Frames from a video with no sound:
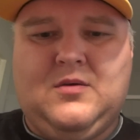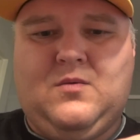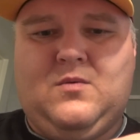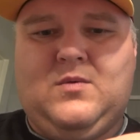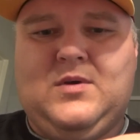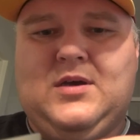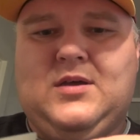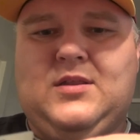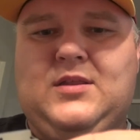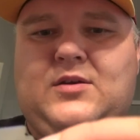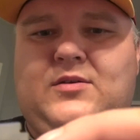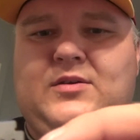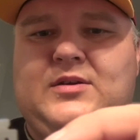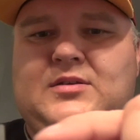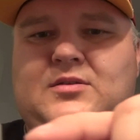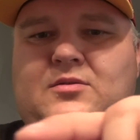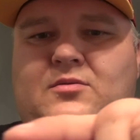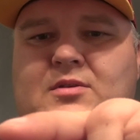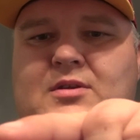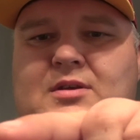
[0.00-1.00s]
where there
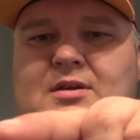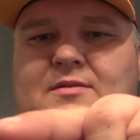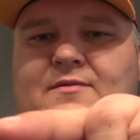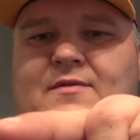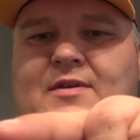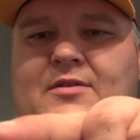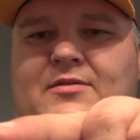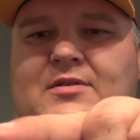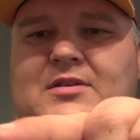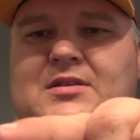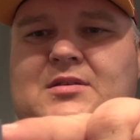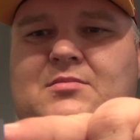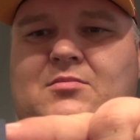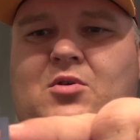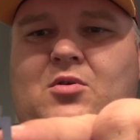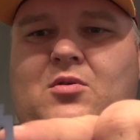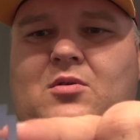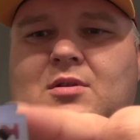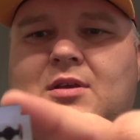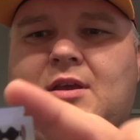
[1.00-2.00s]
is only a very
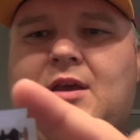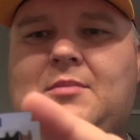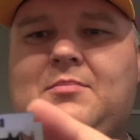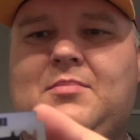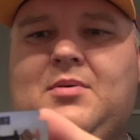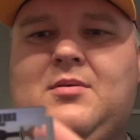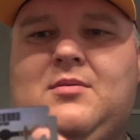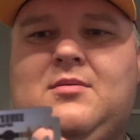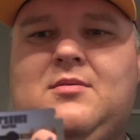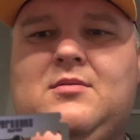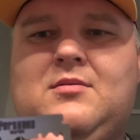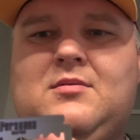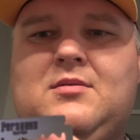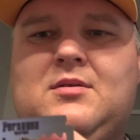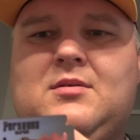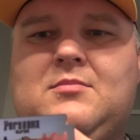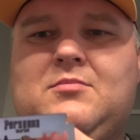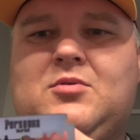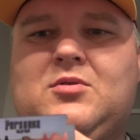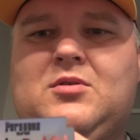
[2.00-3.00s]
small gap,
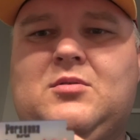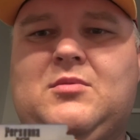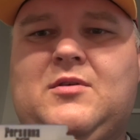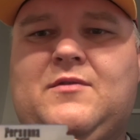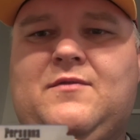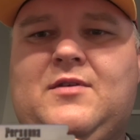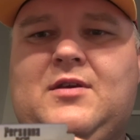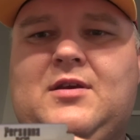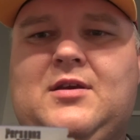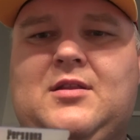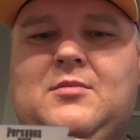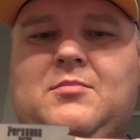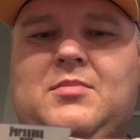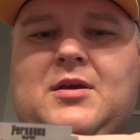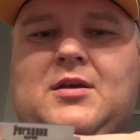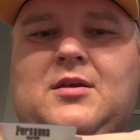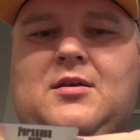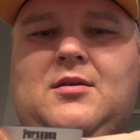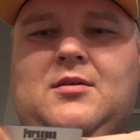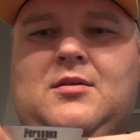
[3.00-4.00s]
putting my finger in the
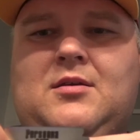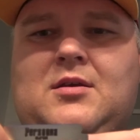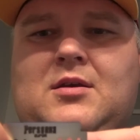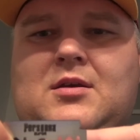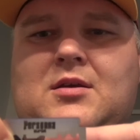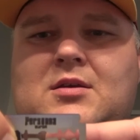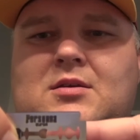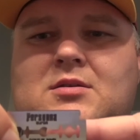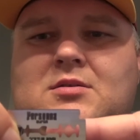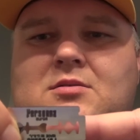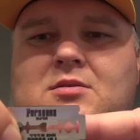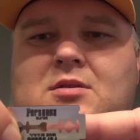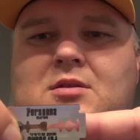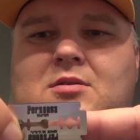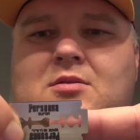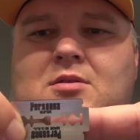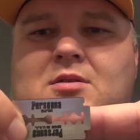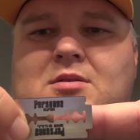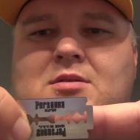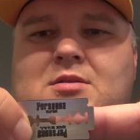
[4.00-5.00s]
back here so
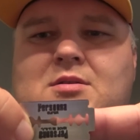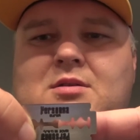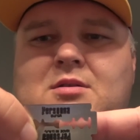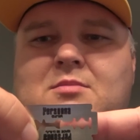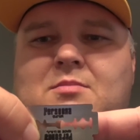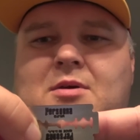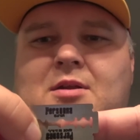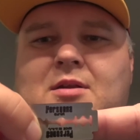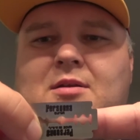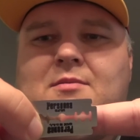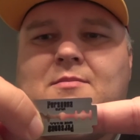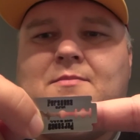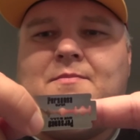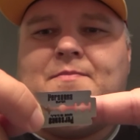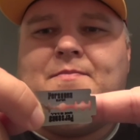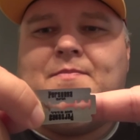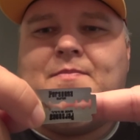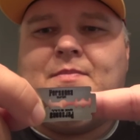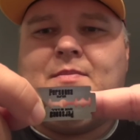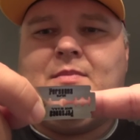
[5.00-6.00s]
that you can see it better,
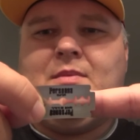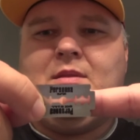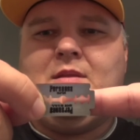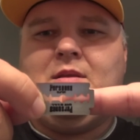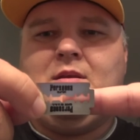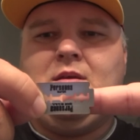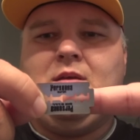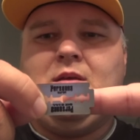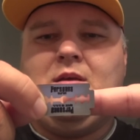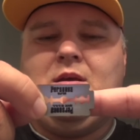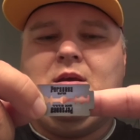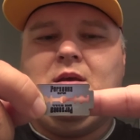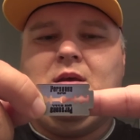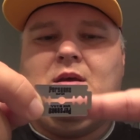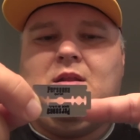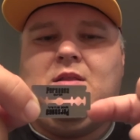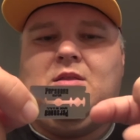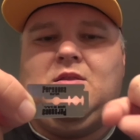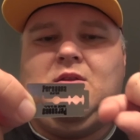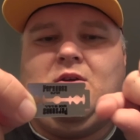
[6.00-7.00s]

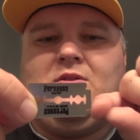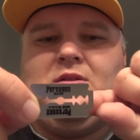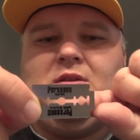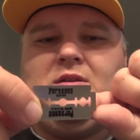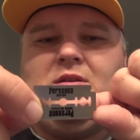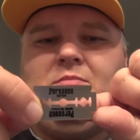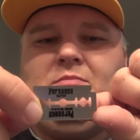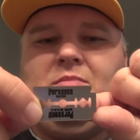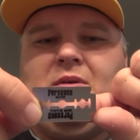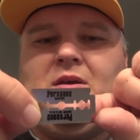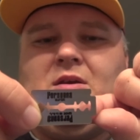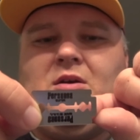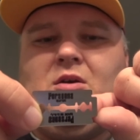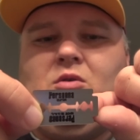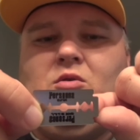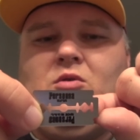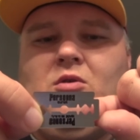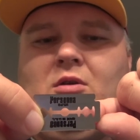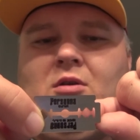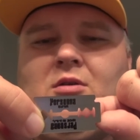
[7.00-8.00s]
not in the big
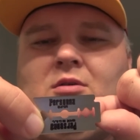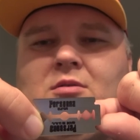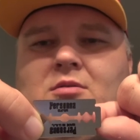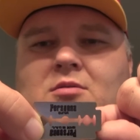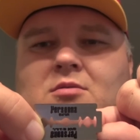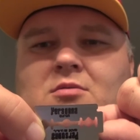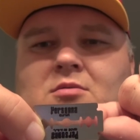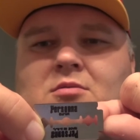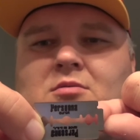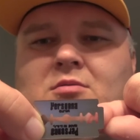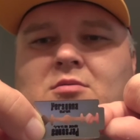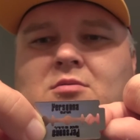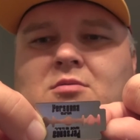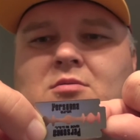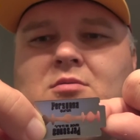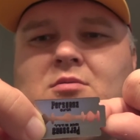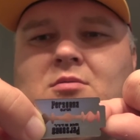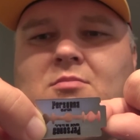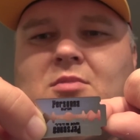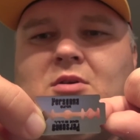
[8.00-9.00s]
hole
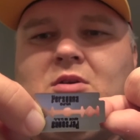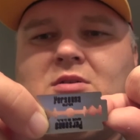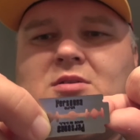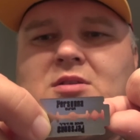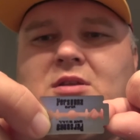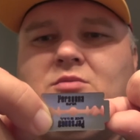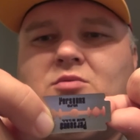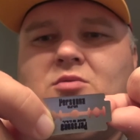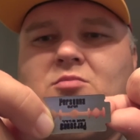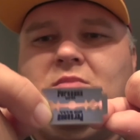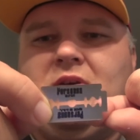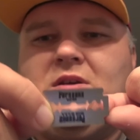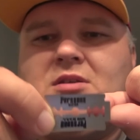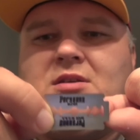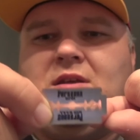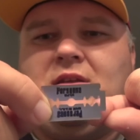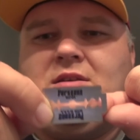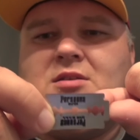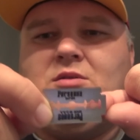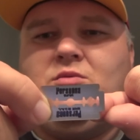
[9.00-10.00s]
because that wouldn't make
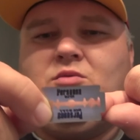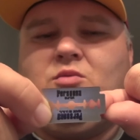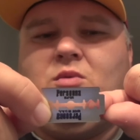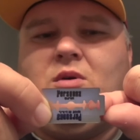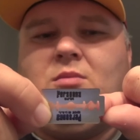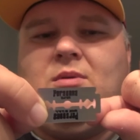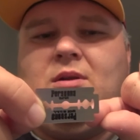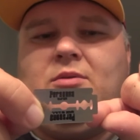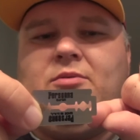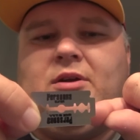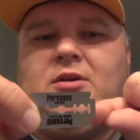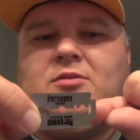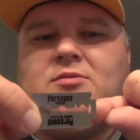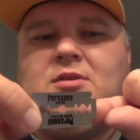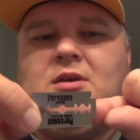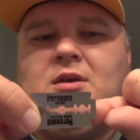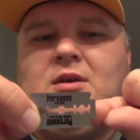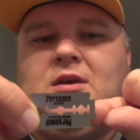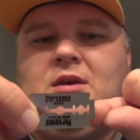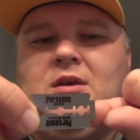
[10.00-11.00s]
sense, it would wobble
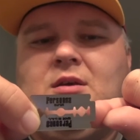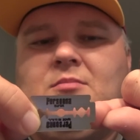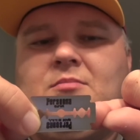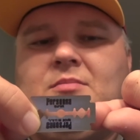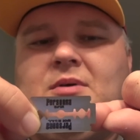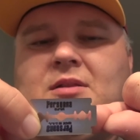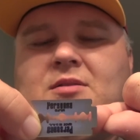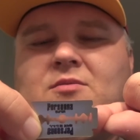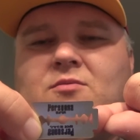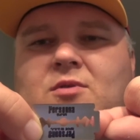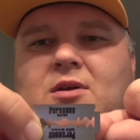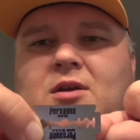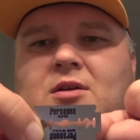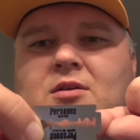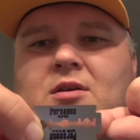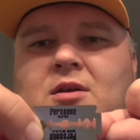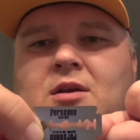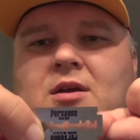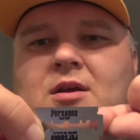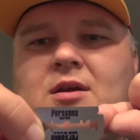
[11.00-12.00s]
around, but
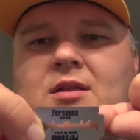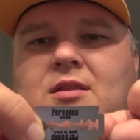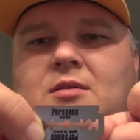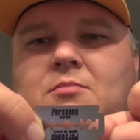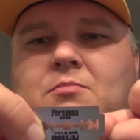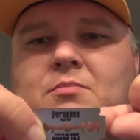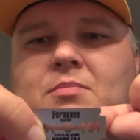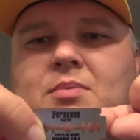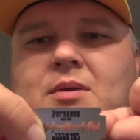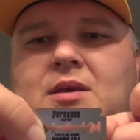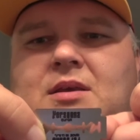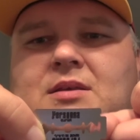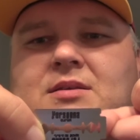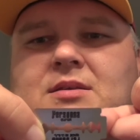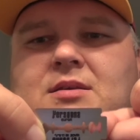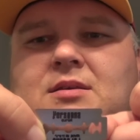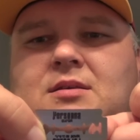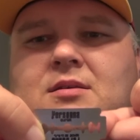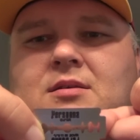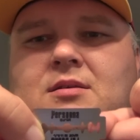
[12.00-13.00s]
where the
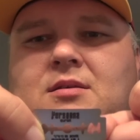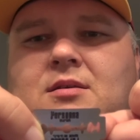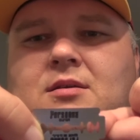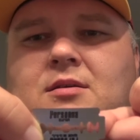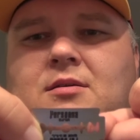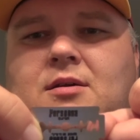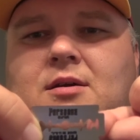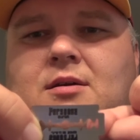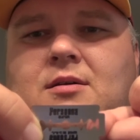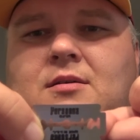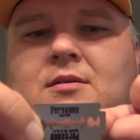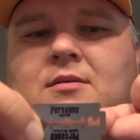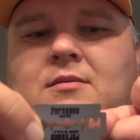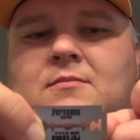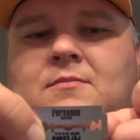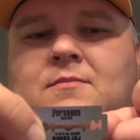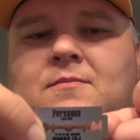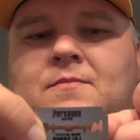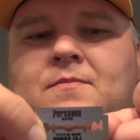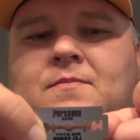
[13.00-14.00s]
peaks here are.
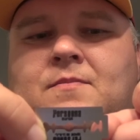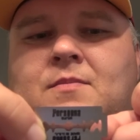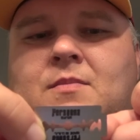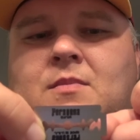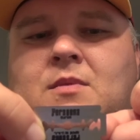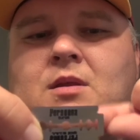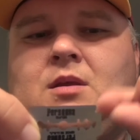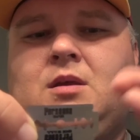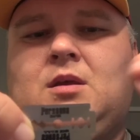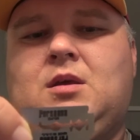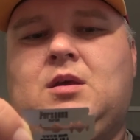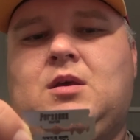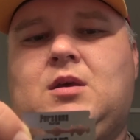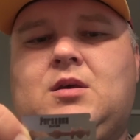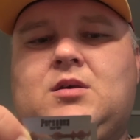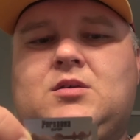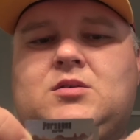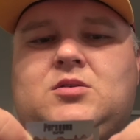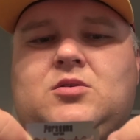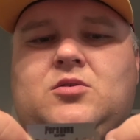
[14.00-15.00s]

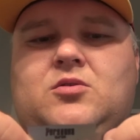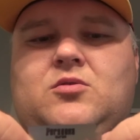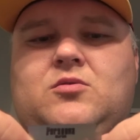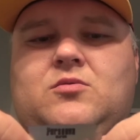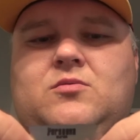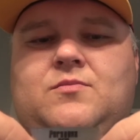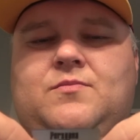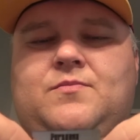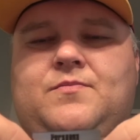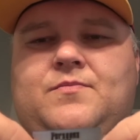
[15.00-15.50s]
So